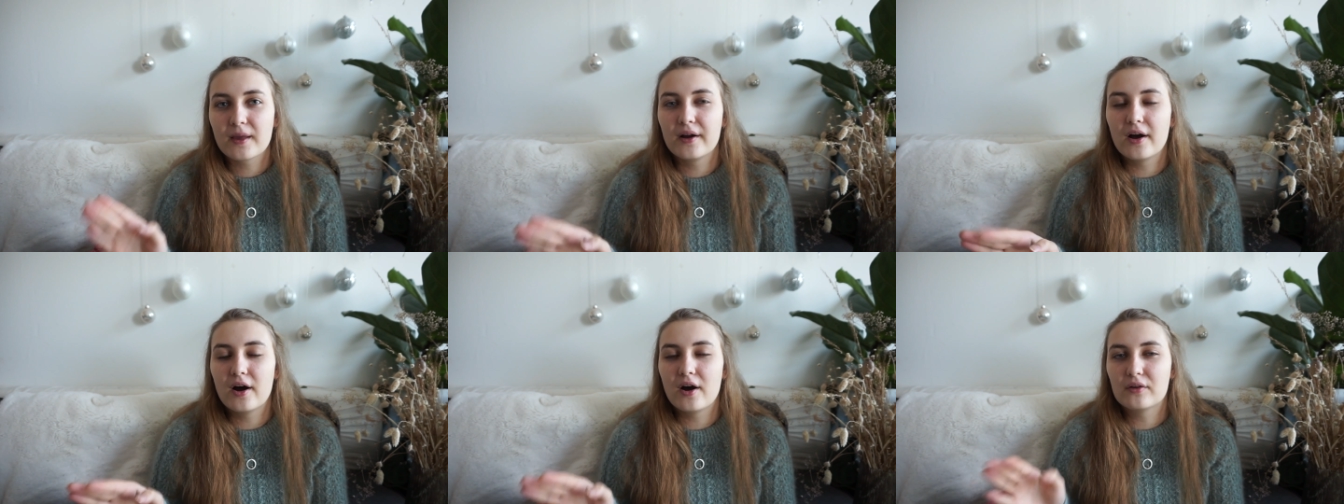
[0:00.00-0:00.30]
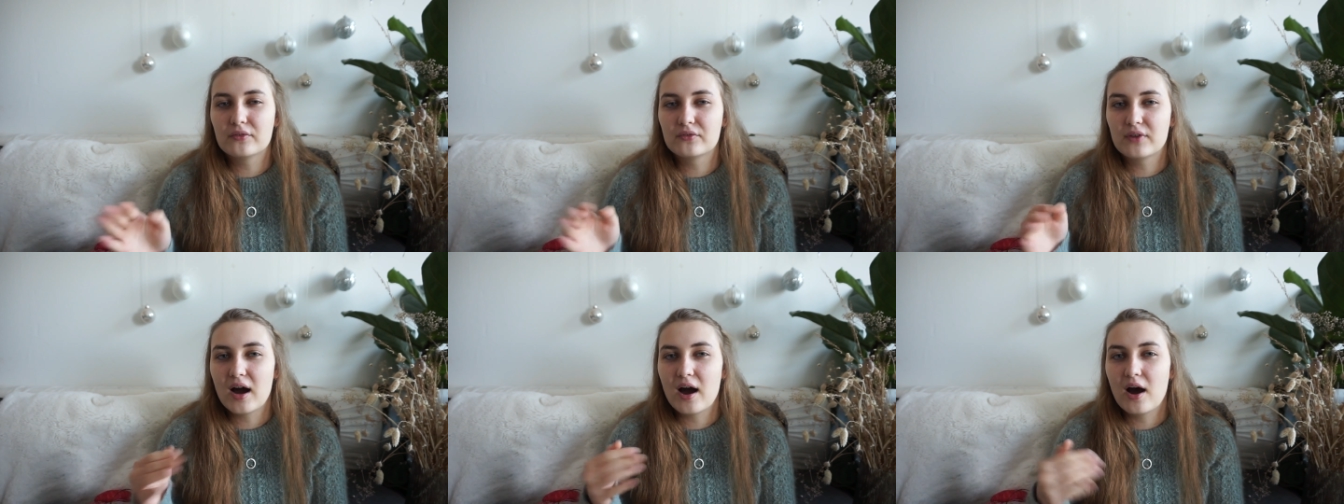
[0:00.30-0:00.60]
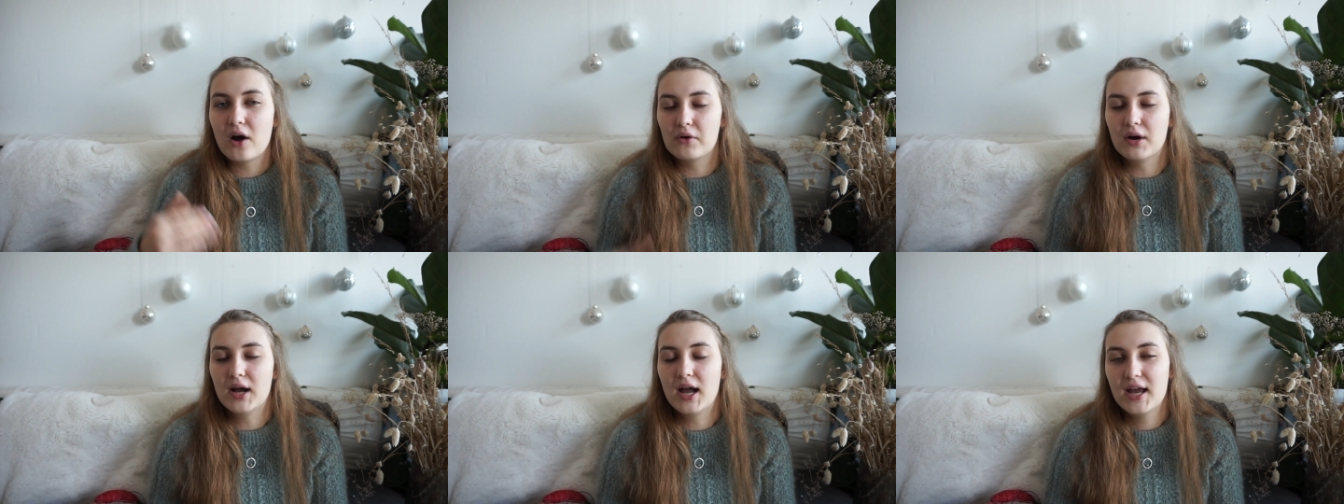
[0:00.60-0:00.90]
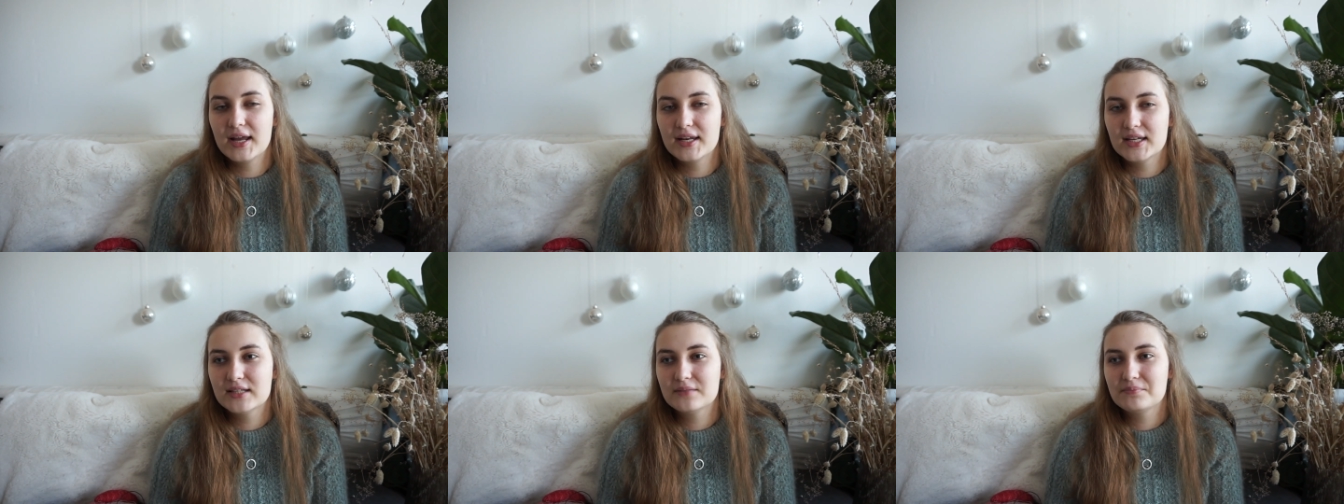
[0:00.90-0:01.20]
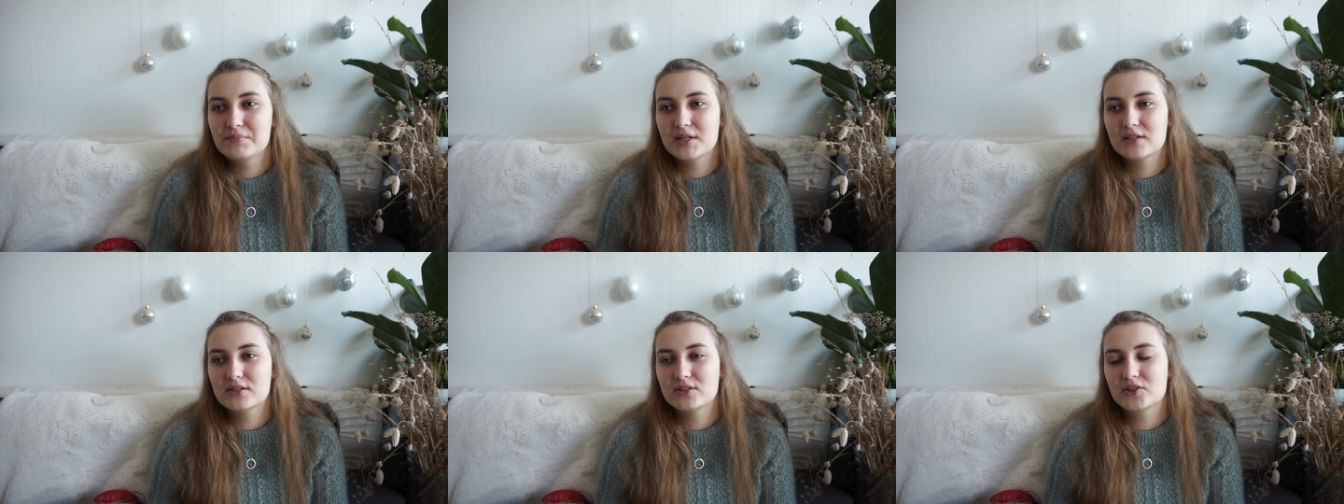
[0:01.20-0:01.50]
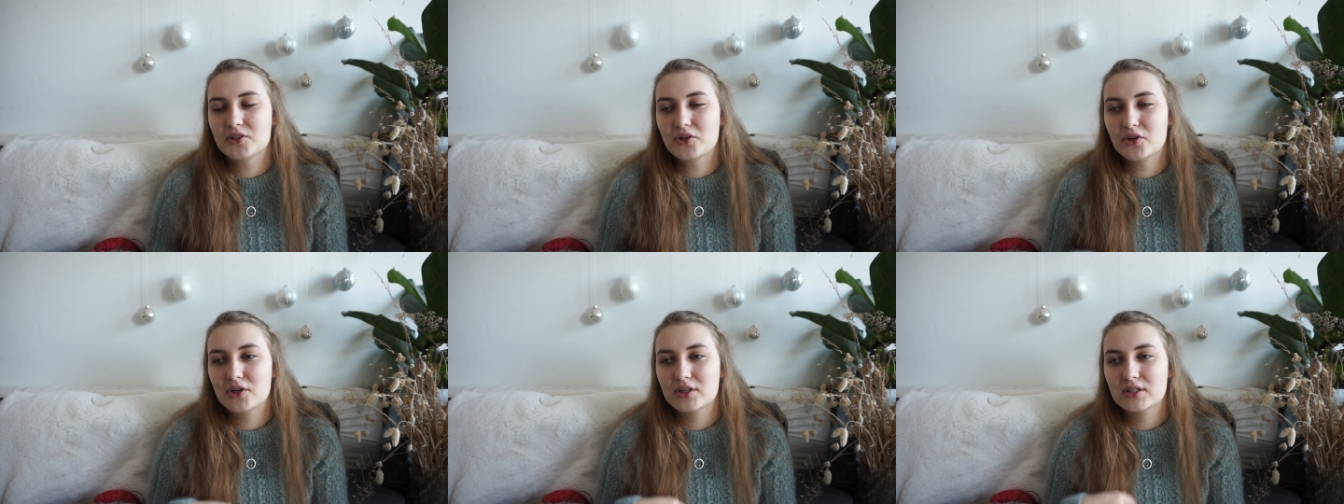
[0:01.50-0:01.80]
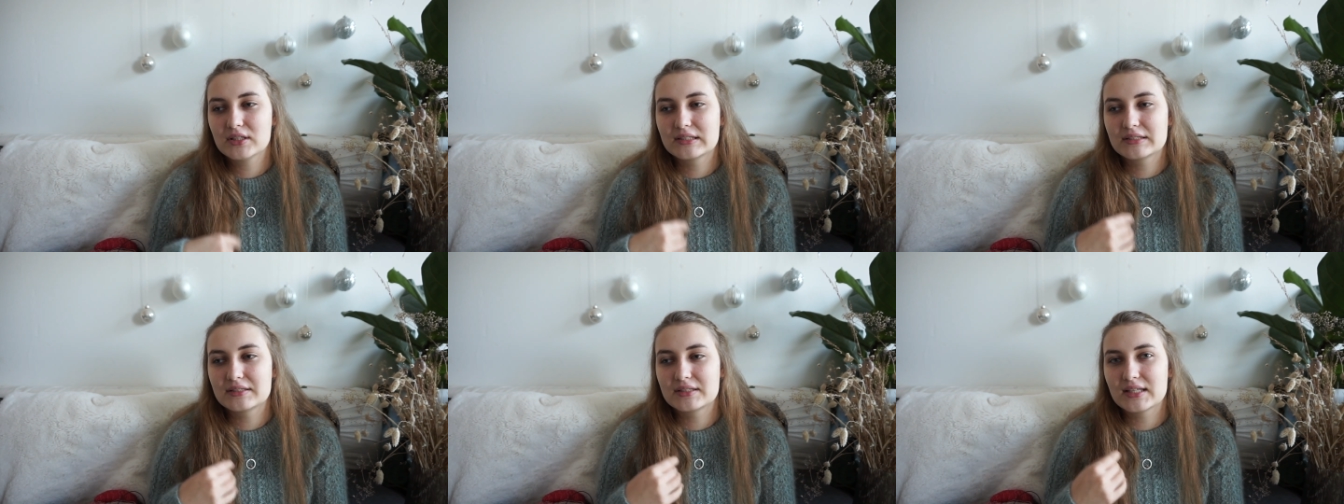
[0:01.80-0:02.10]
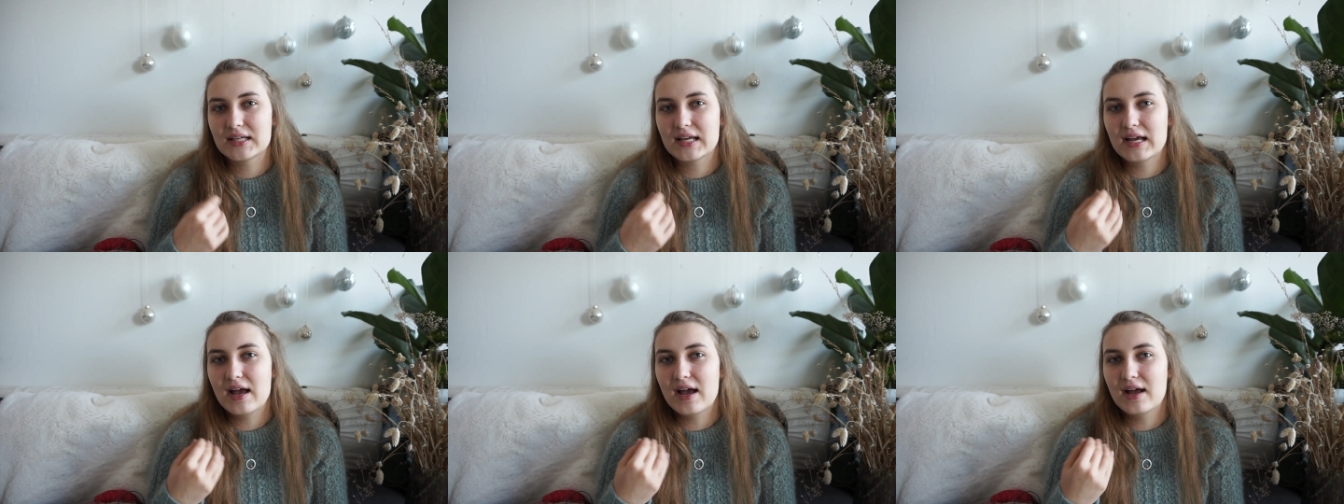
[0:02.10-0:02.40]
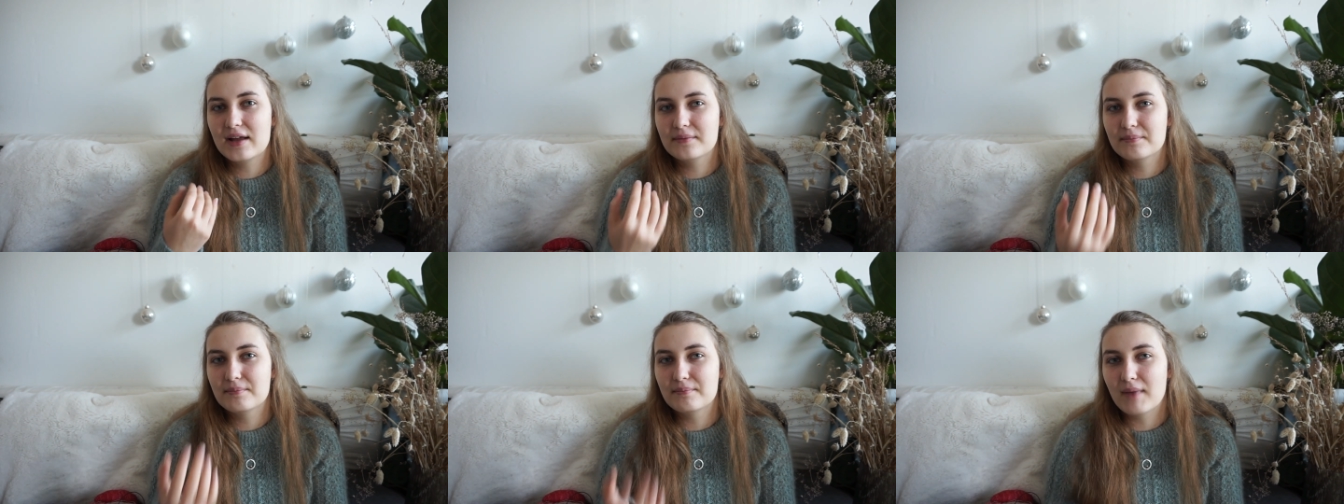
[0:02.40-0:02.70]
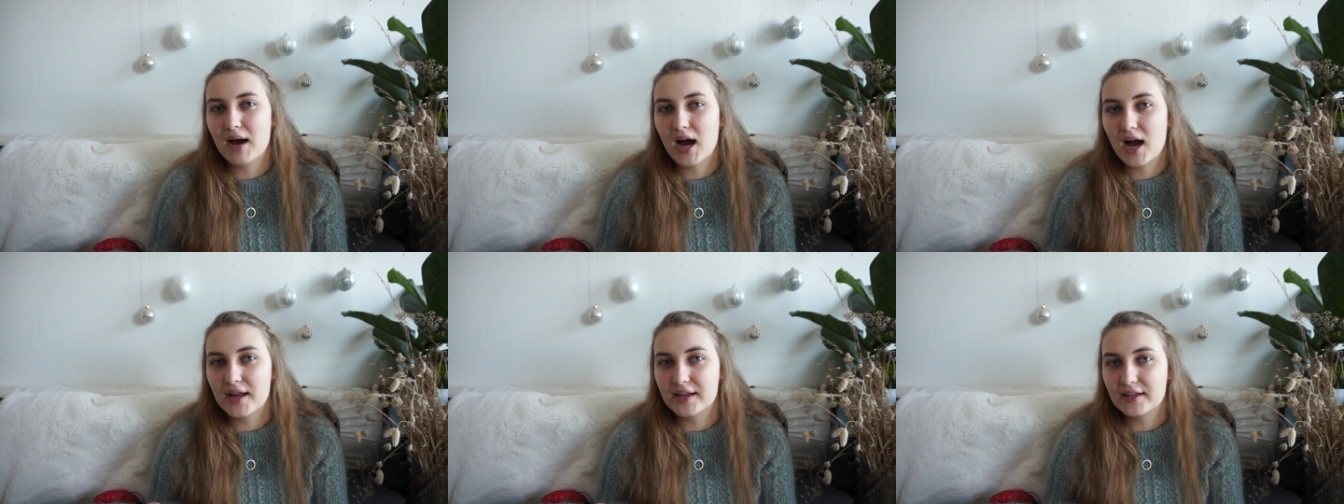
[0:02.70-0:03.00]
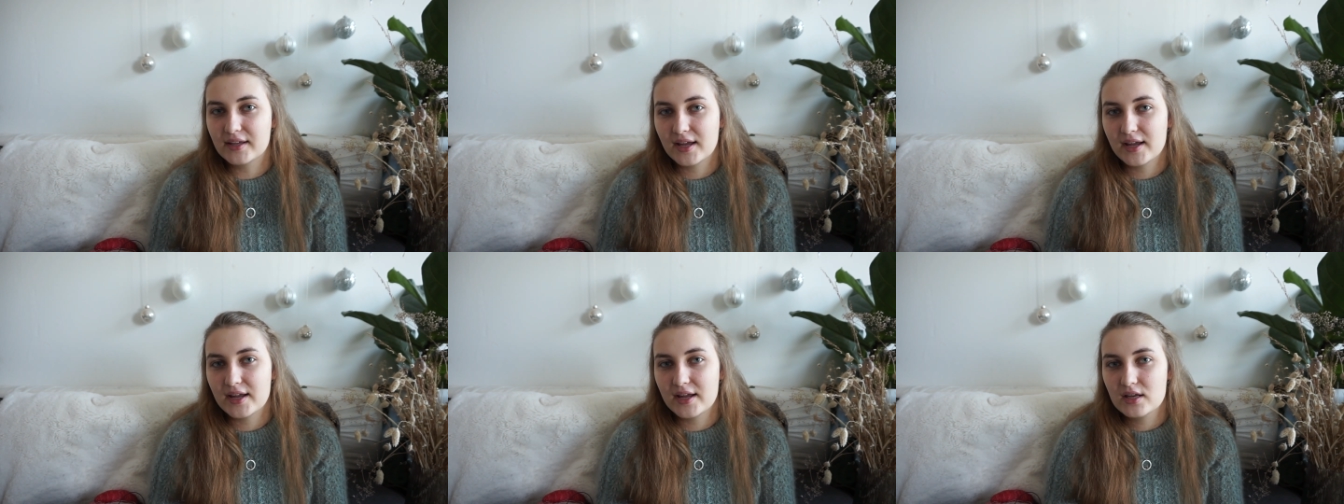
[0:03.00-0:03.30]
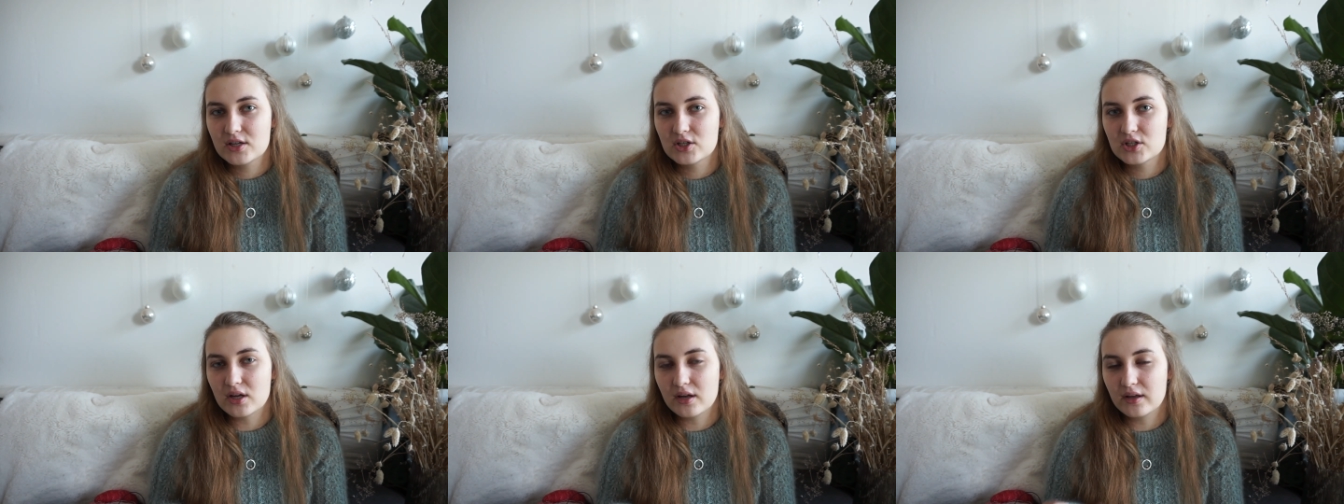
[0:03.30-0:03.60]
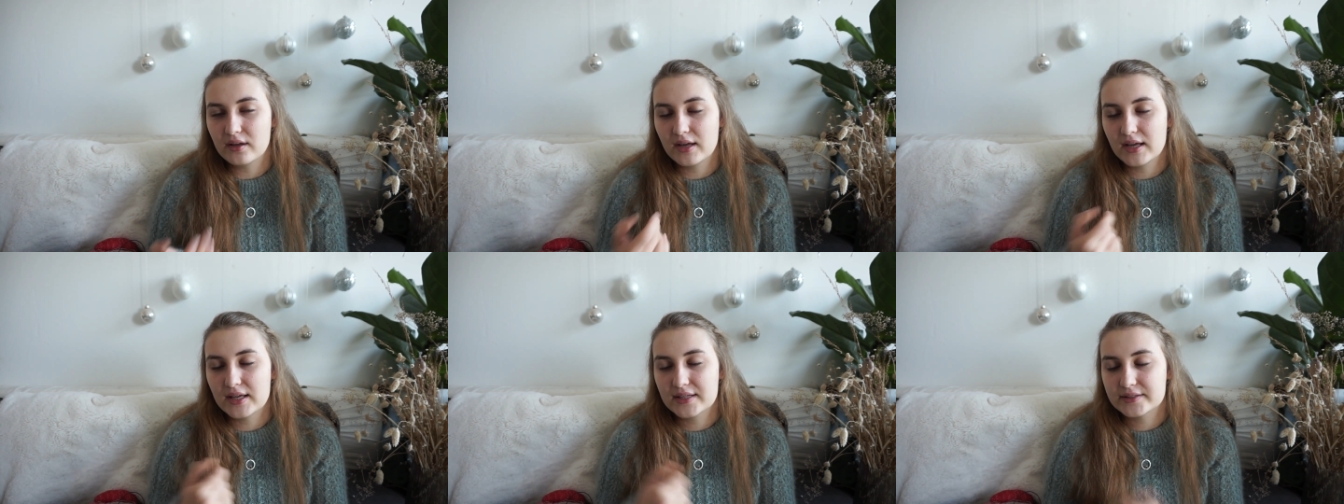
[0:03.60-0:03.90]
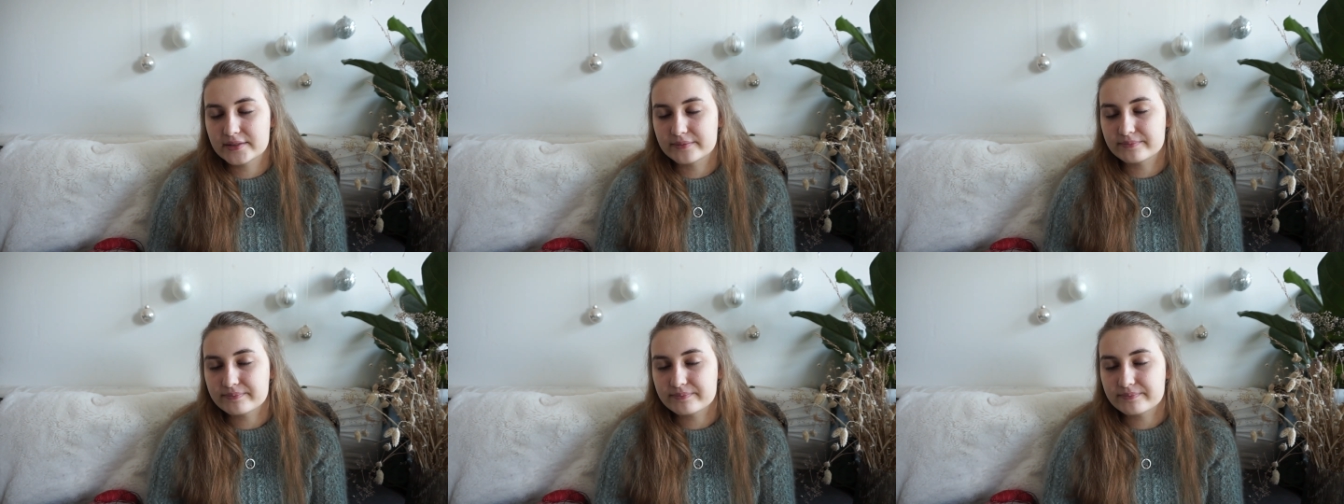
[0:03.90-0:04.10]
of how I knit my socks, and my gauge, I guess.